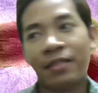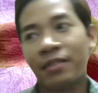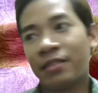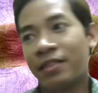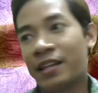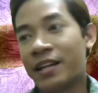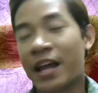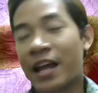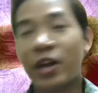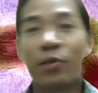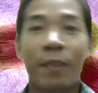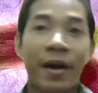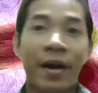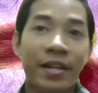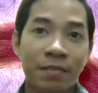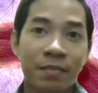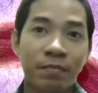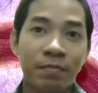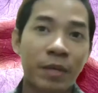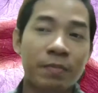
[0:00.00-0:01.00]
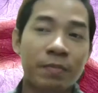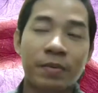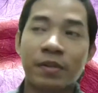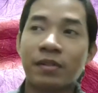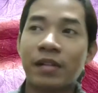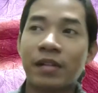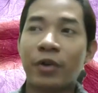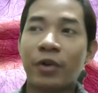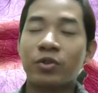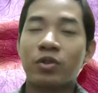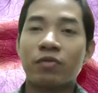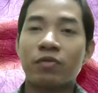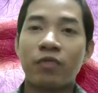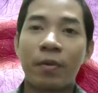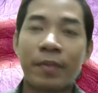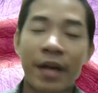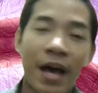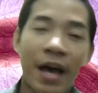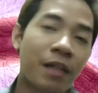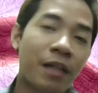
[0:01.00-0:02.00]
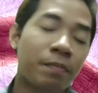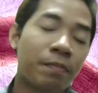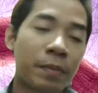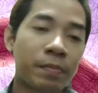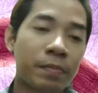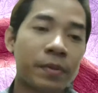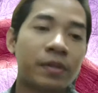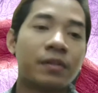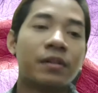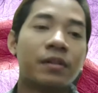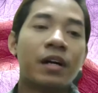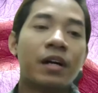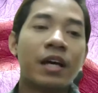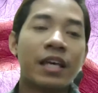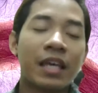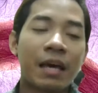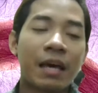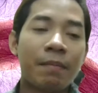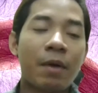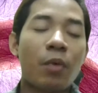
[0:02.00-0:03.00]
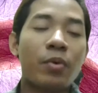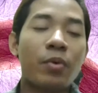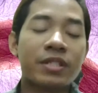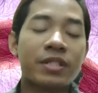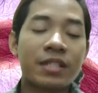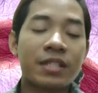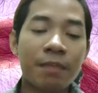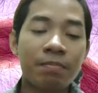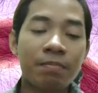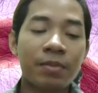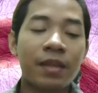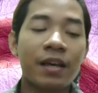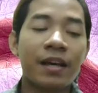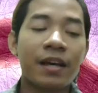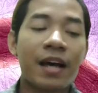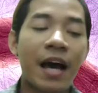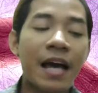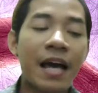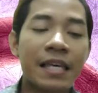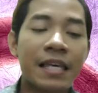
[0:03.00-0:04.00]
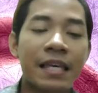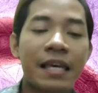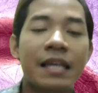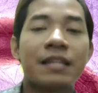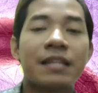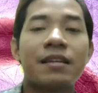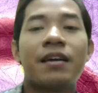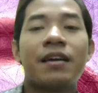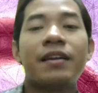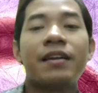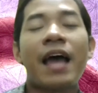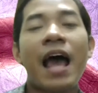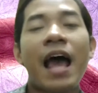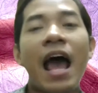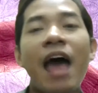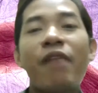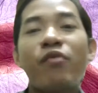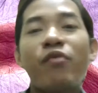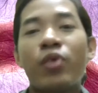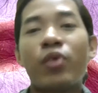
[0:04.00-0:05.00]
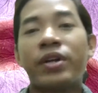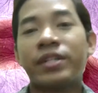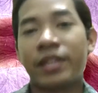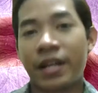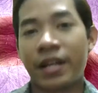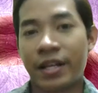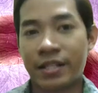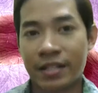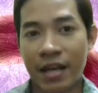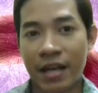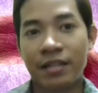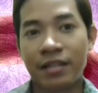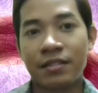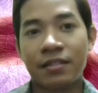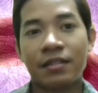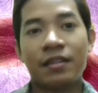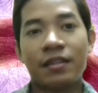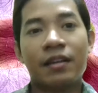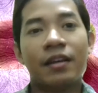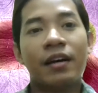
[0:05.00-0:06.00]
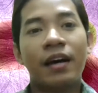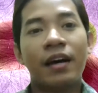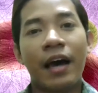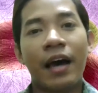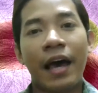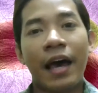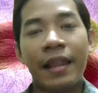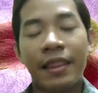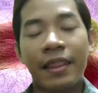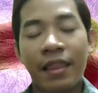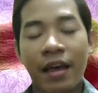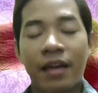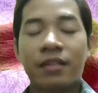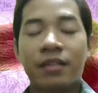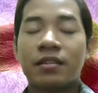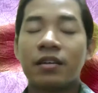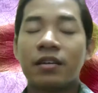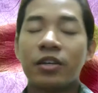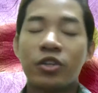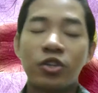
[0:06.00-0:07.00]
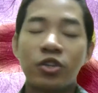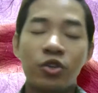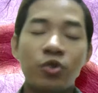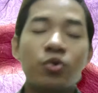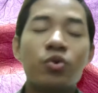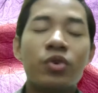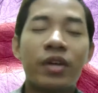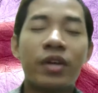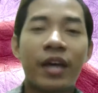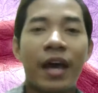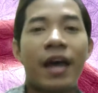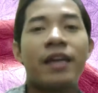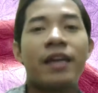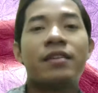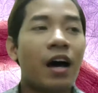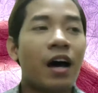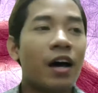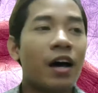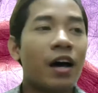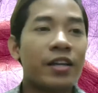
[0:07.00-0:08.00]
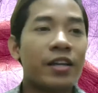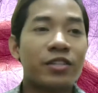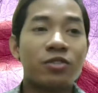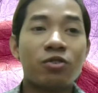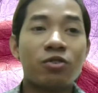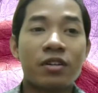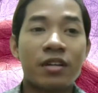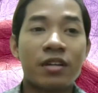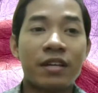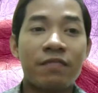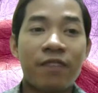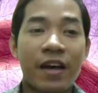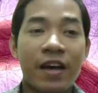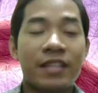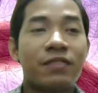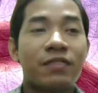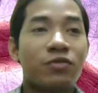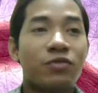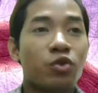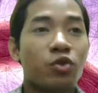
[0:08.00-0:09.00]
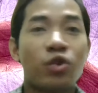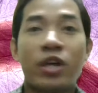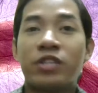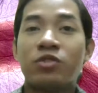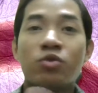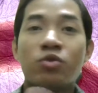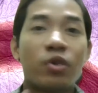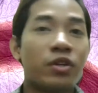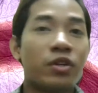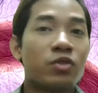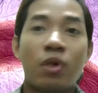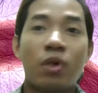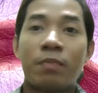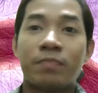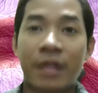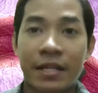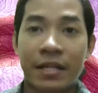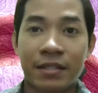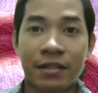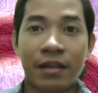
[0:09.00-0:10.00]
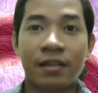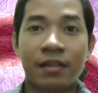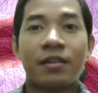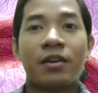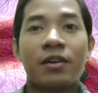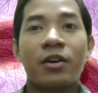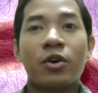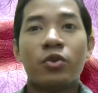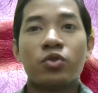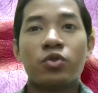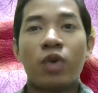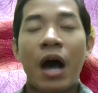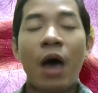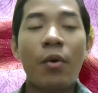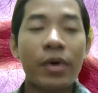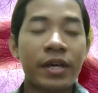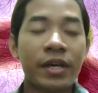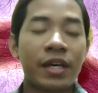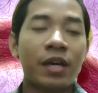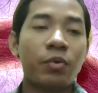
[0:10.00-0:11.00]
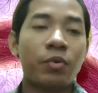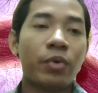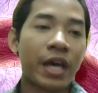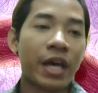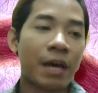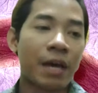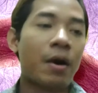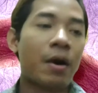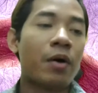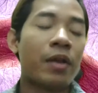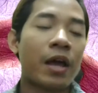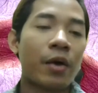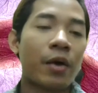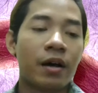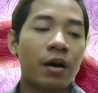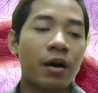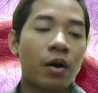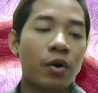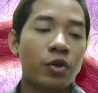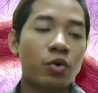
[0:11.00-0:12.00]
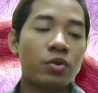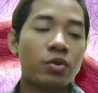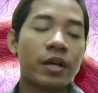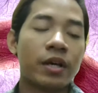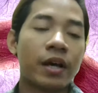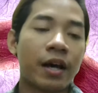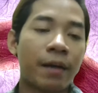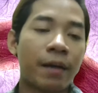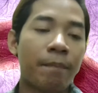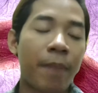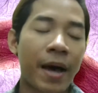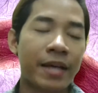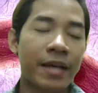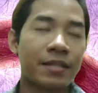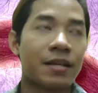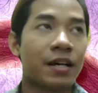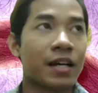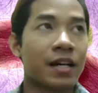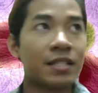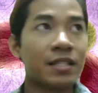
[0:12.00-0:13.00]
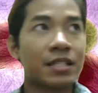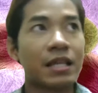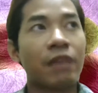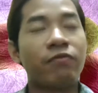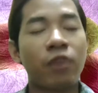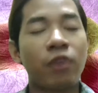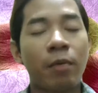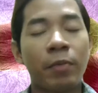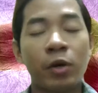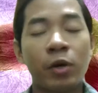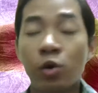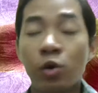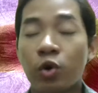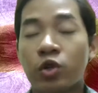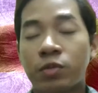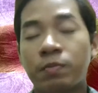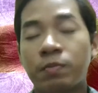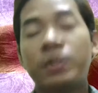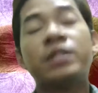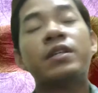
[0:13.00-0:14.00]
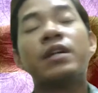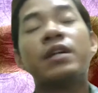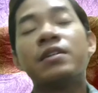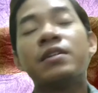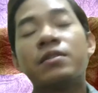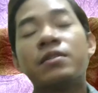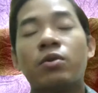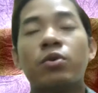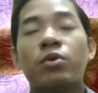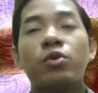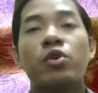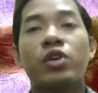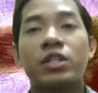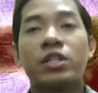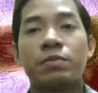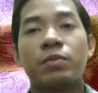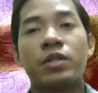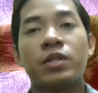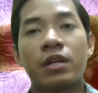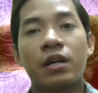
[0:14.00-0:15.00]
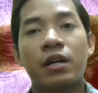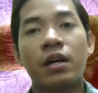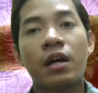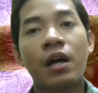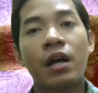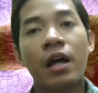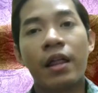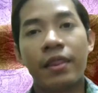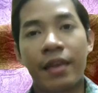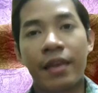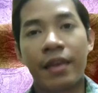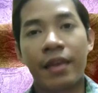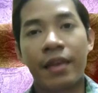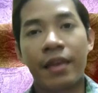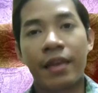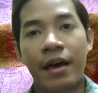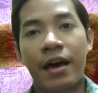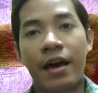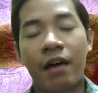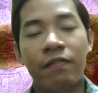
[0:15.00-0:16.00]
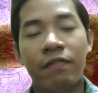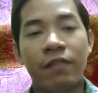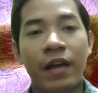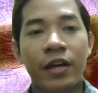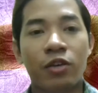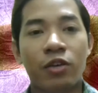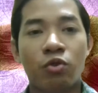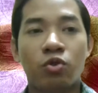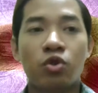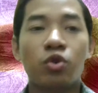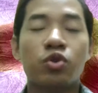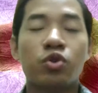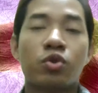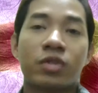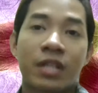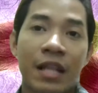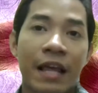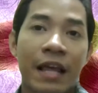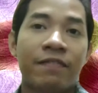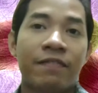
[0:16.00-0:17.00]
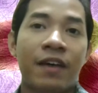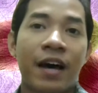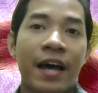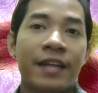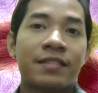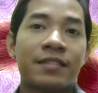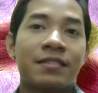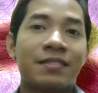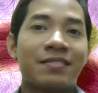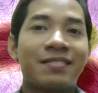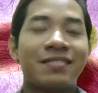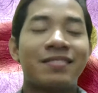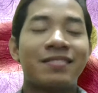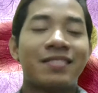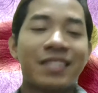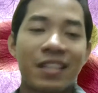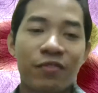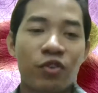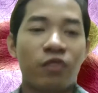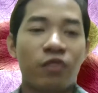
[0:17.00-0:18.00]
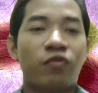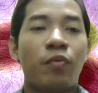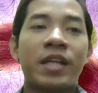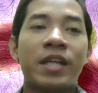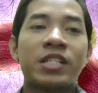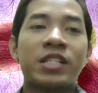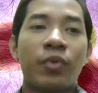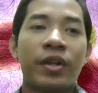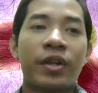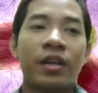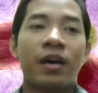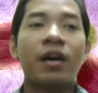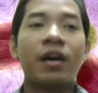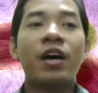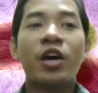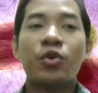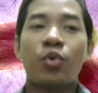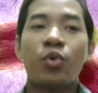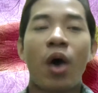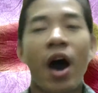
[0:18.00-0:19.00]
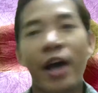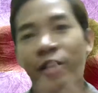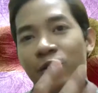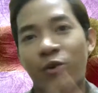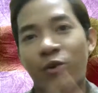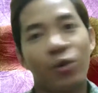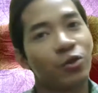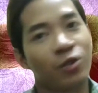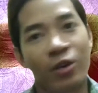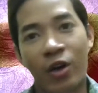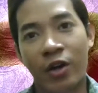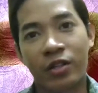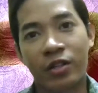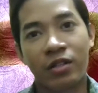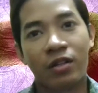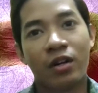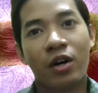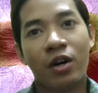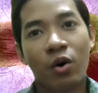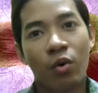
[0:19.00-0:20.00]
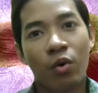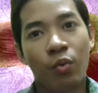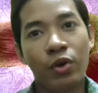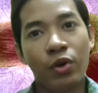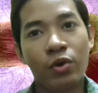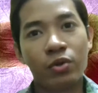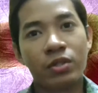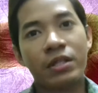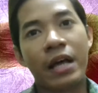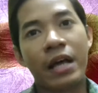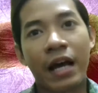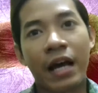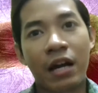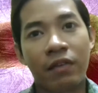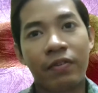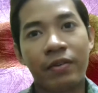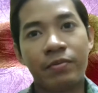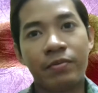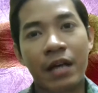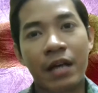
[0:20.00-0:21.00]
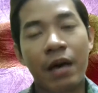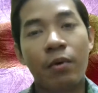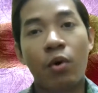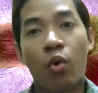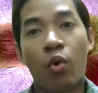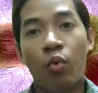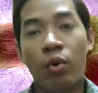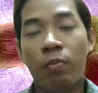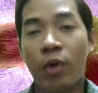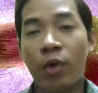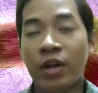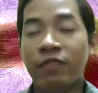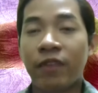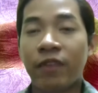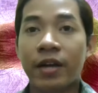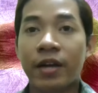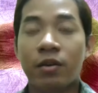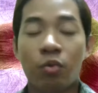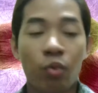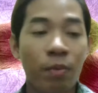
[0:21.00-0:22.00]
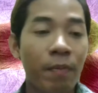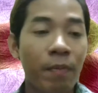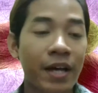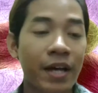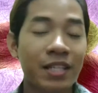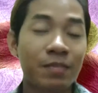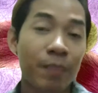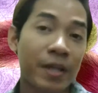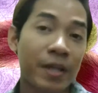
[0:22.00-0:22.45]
the nanomedicine people, and also from the health people, came up with something, a kit that everyone can access, and then it's not invasive, so there's no need swab testing. So our kit, we came out like with using a concept from a glucose meter. So glucose meter that have like you use your saliva and give you information whether you're high glucose or not. We use that kind of concept. We modified, we make a special